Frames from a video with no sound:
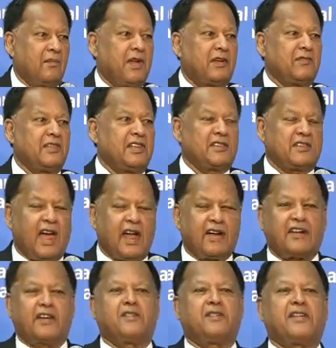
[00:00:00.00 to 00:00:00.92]
But we
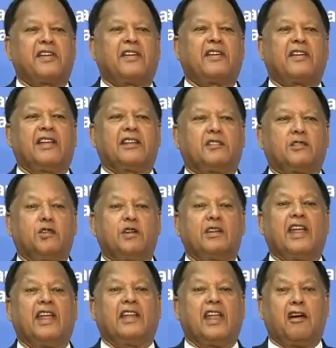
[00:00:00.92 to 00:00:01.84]
started a free trade
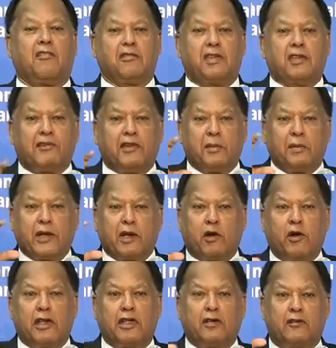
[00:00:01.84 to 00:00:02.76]
zone, and now we will be
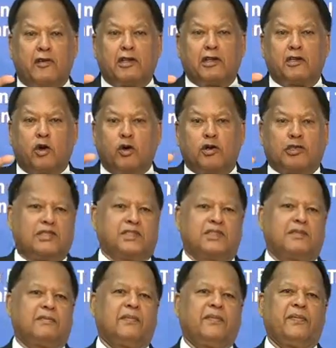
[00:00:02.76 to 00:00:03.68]
going for
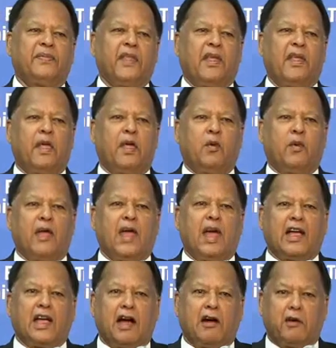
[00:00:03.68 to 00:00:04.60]
zones
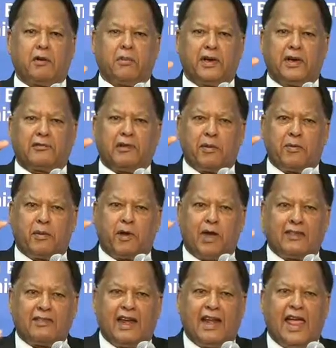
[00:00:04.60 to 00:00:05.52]
where our government will
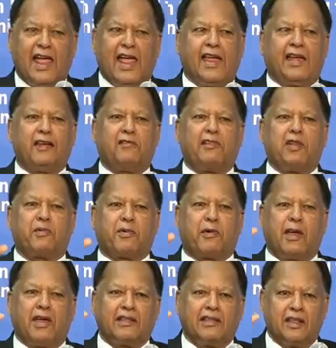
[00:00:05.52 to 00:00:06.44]
provide the land, will
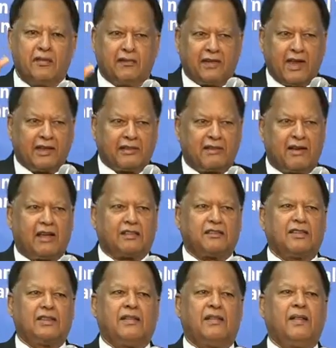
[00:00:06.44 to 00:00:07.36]
provide the
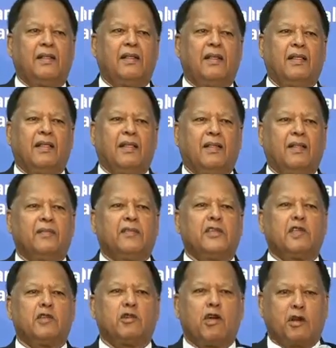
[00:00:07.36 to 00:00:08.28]
infrastructure.
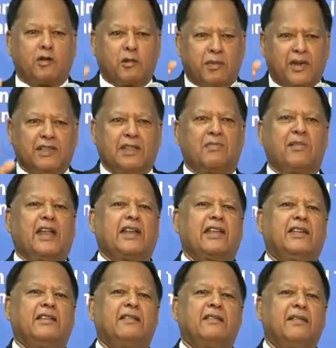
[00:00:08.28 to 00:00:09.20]
You have to bring the
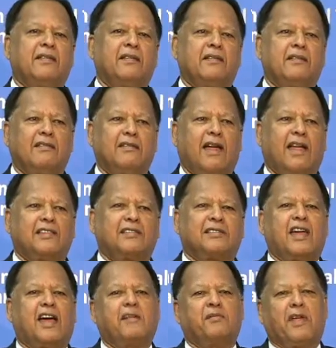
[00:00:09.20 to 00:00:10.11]
money and
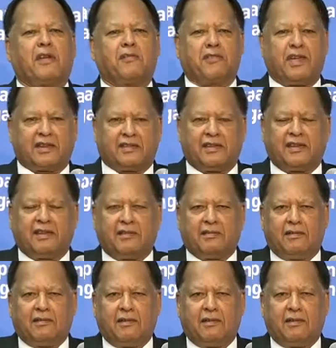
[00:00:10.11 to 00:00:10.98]
start manufacturing.